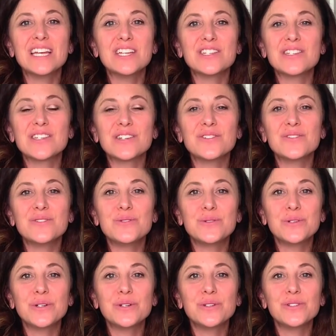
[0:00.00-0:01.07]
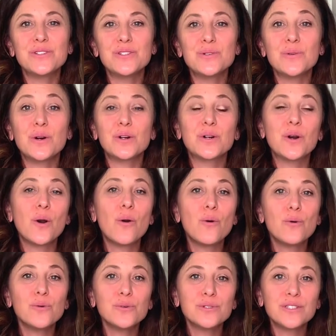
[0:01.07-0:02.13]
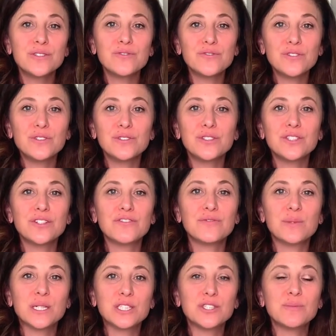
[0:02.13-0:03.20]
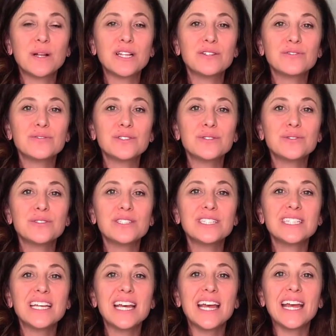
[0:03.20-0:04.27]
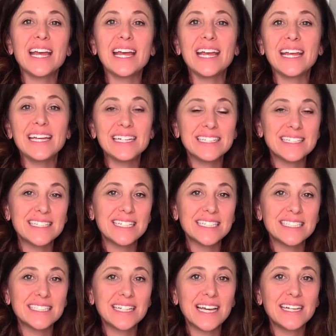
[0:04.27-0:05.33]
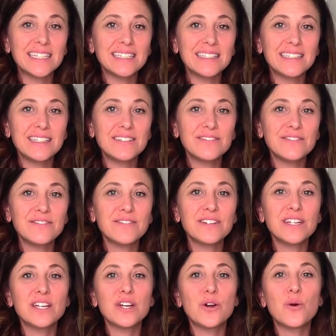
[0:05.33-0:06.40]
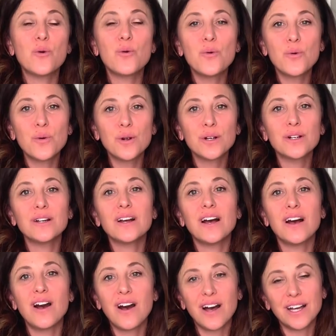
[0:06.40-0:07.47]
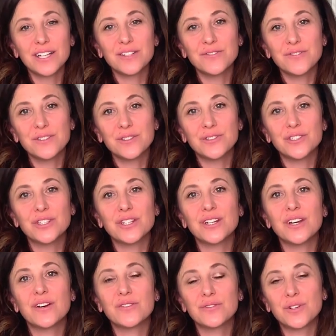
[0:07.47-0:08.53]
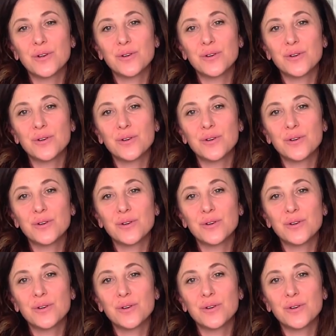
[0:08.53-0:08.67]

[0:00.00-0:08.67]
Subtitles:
So you could do a cold infusion of marshmallow root and dandelion leaf, or a hot infusion of